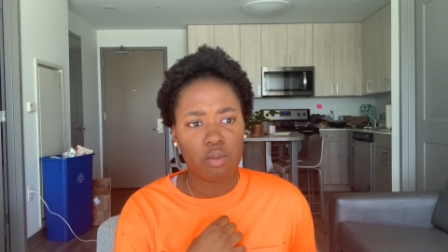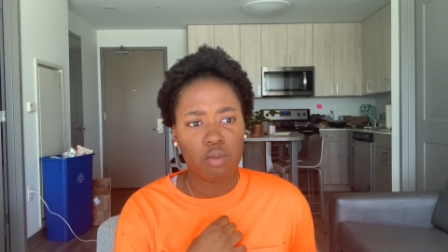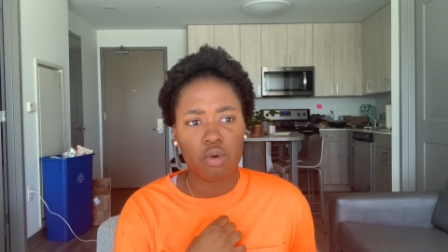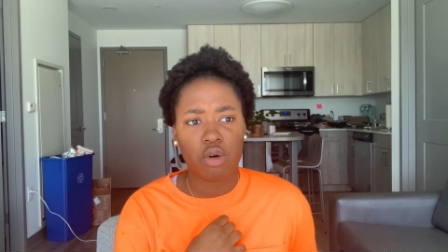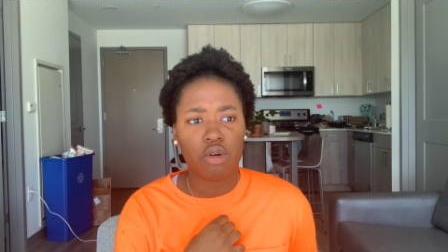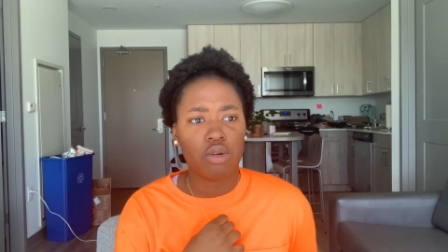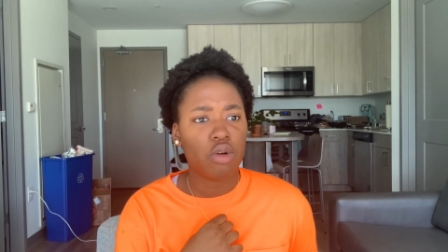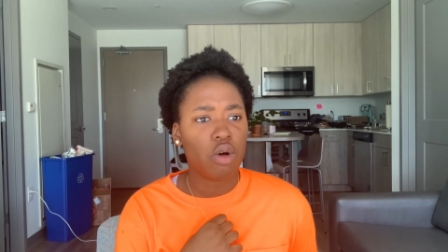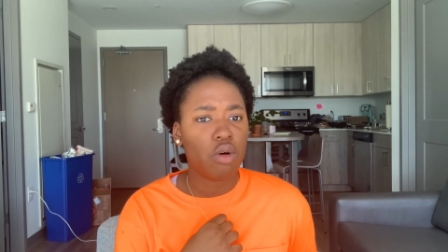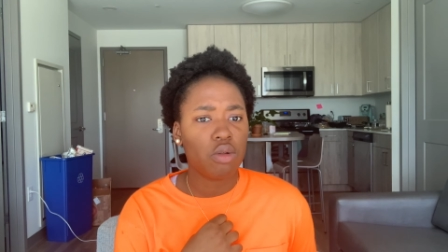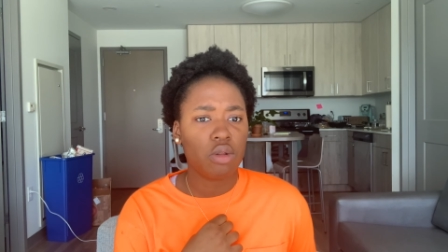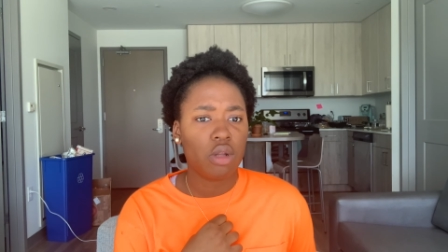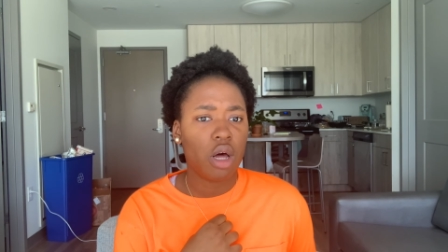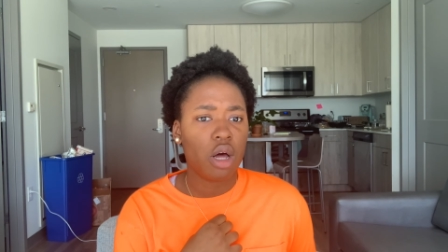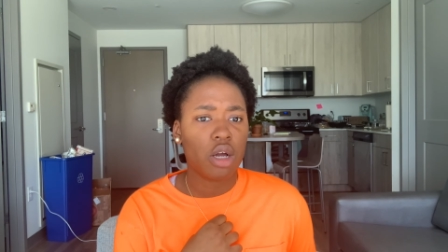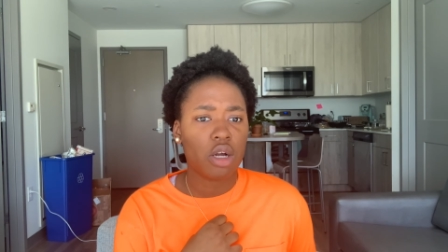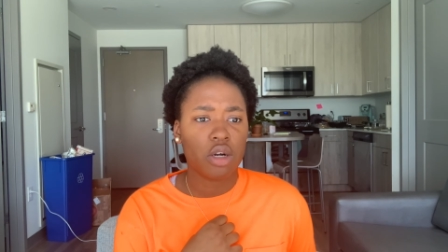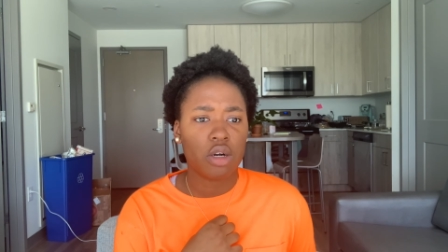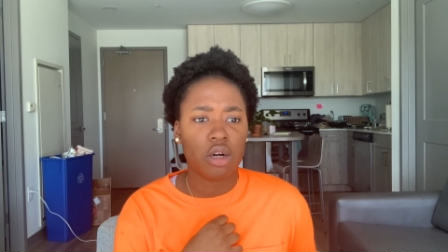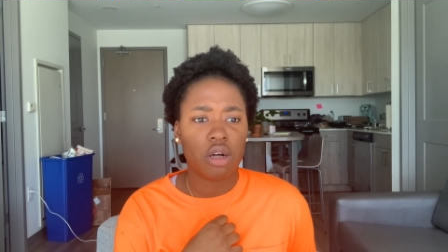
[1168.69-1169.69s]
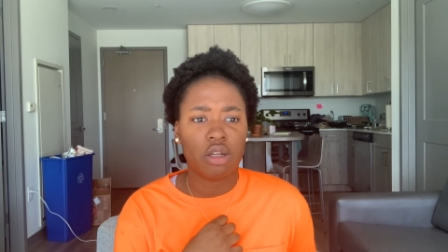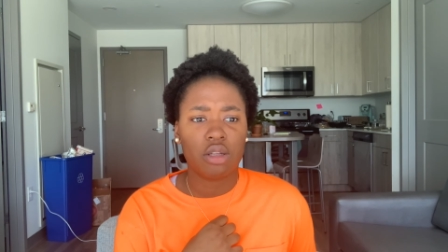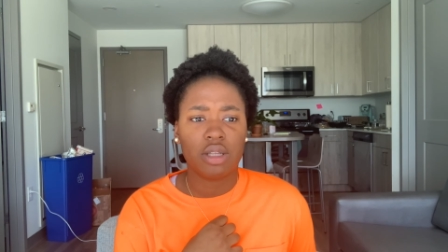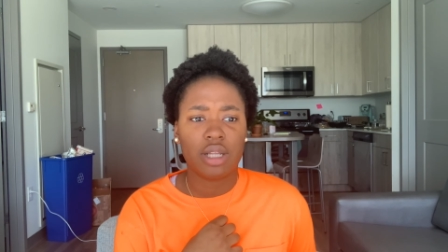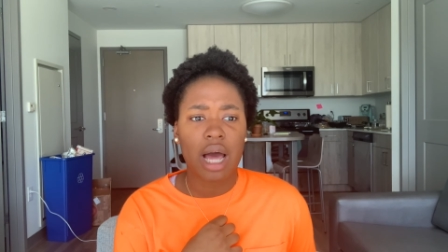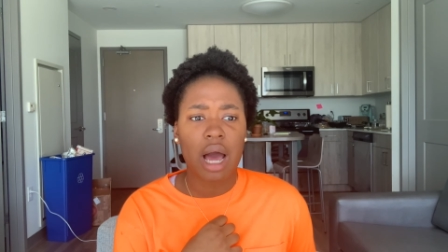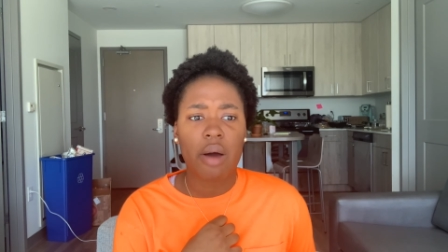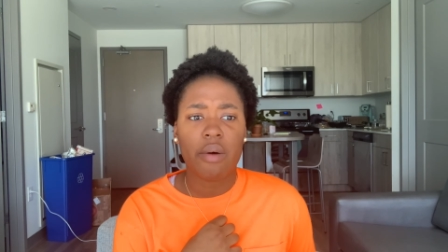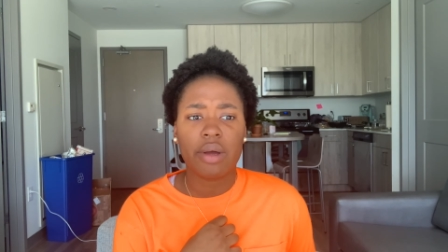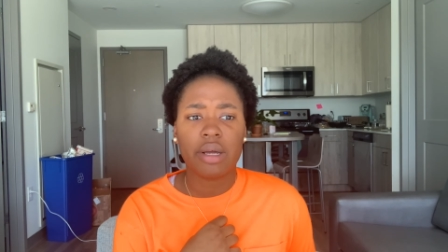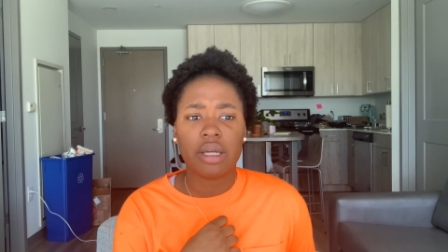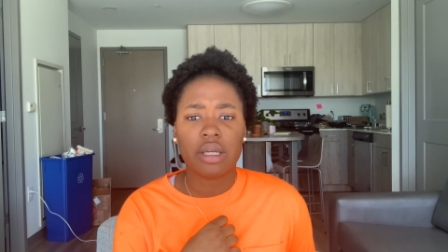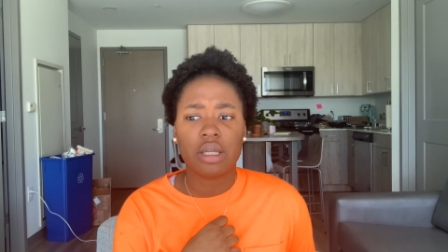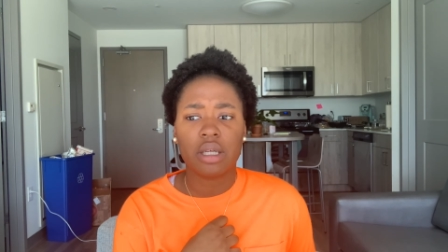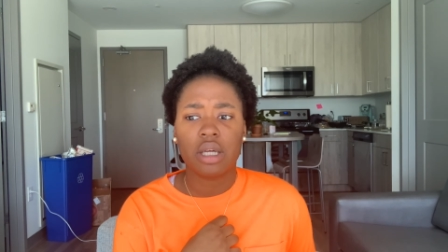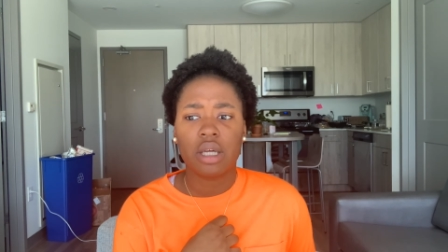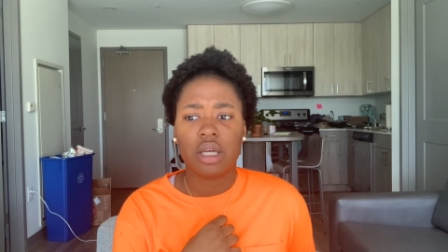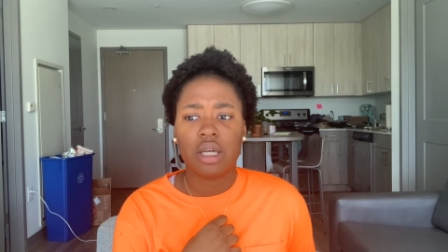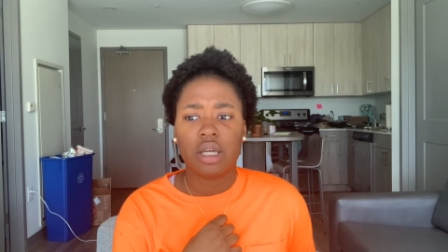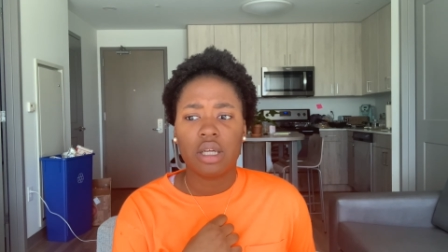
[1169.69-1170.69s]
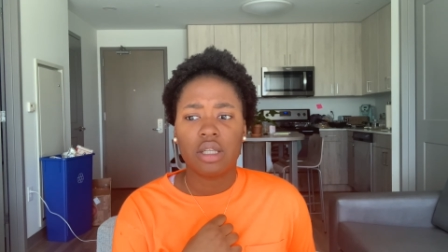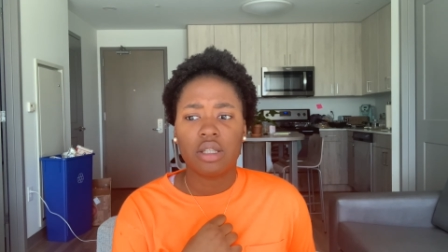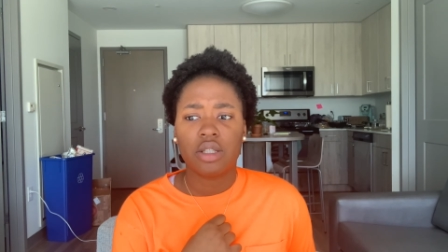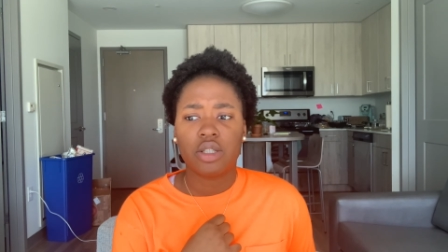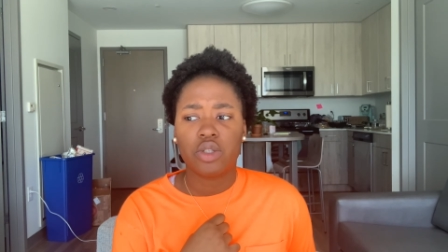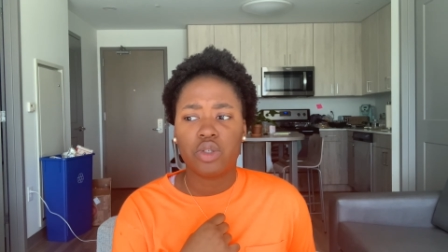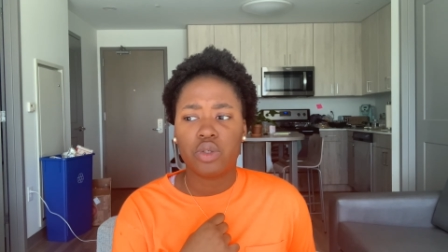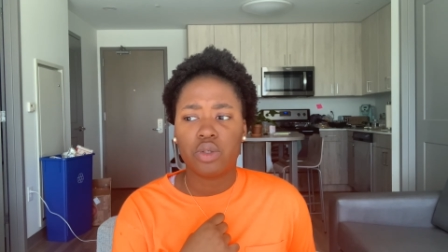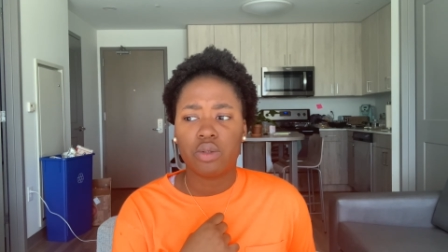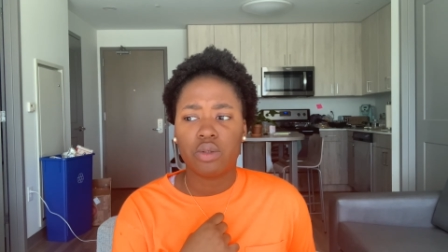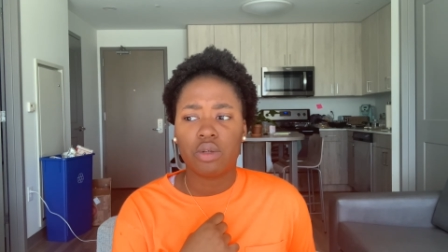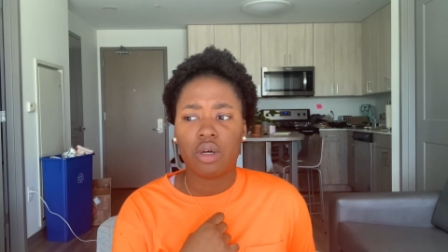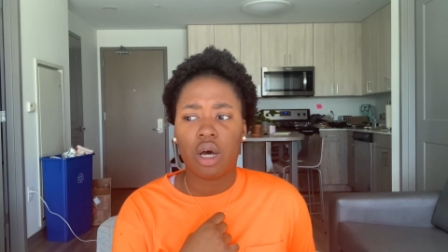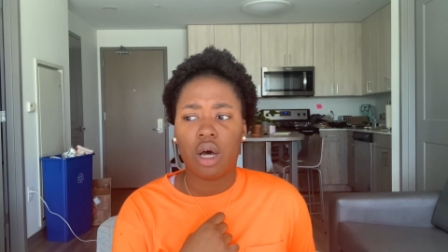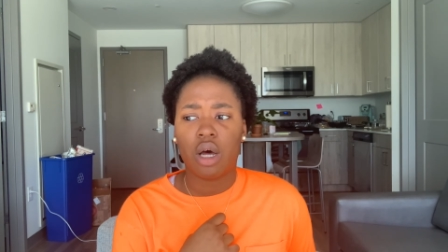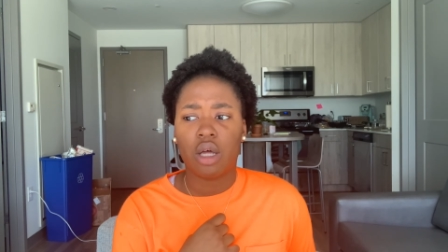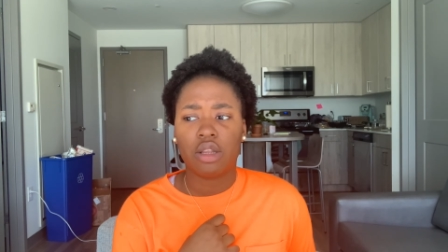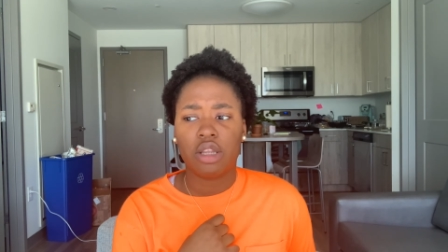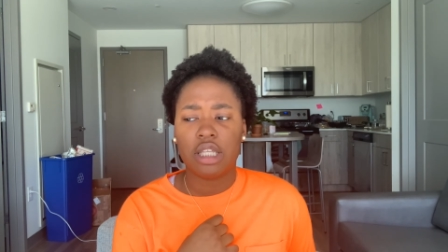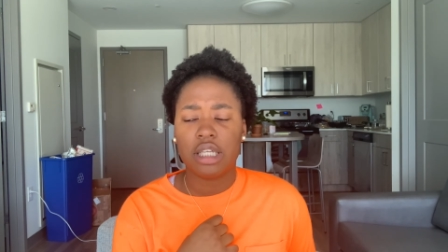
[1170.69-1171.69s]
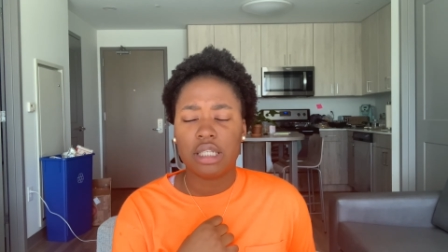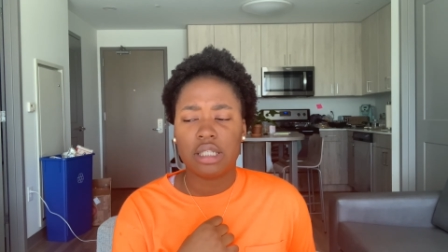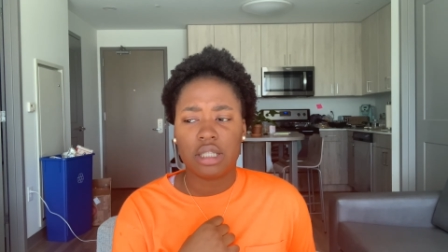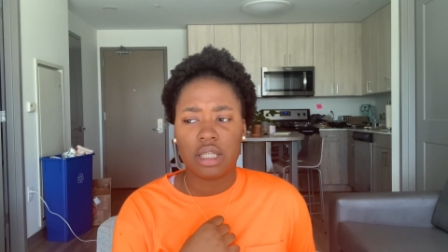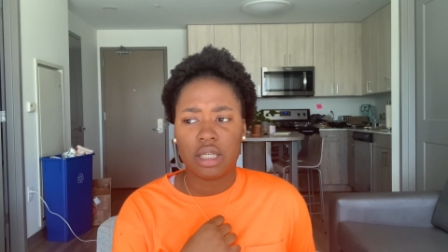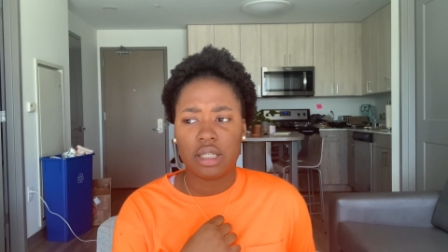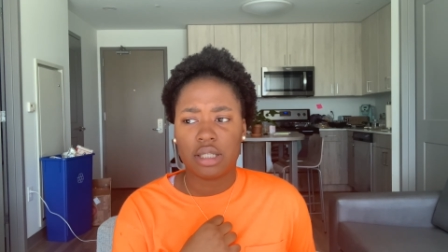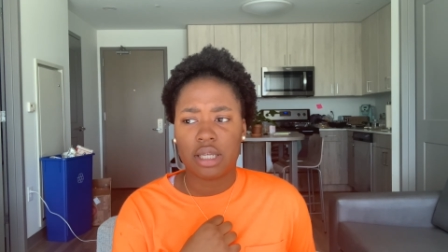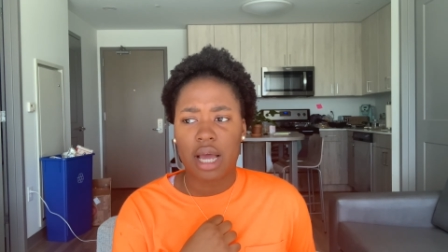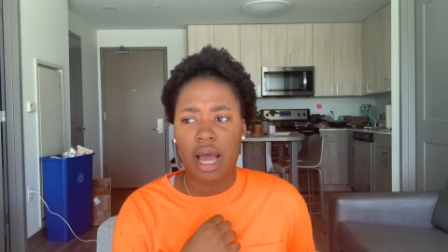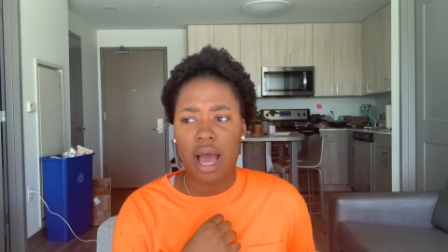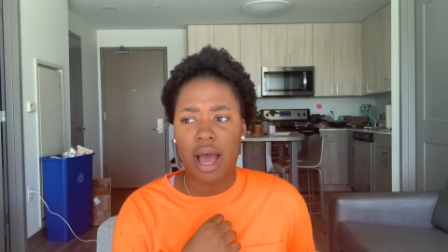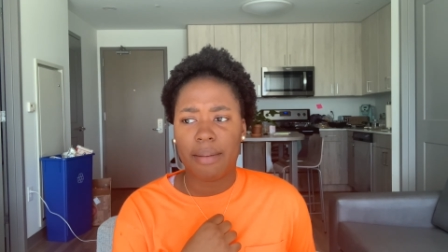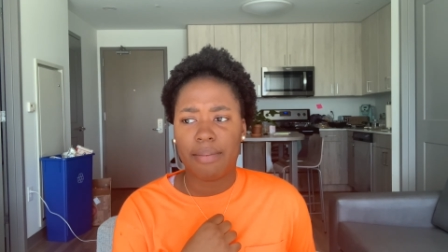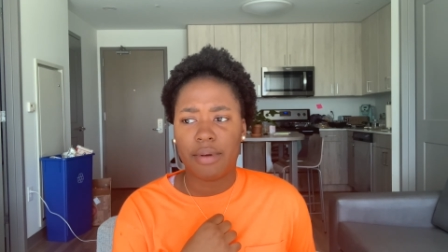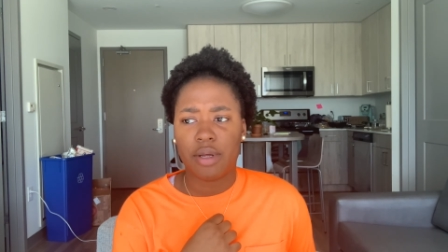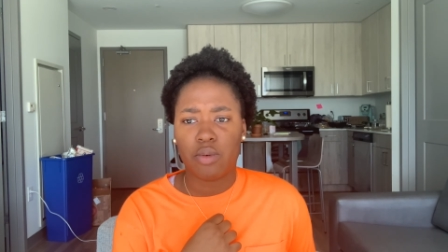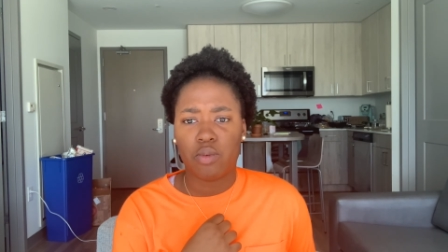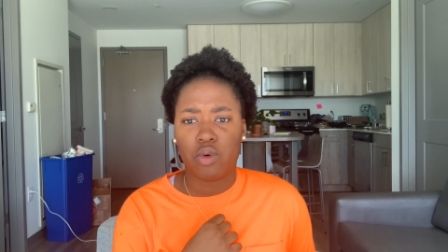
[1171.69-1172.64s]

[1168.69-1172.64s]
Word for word: We're no longer allowing to, uh, these things to happen.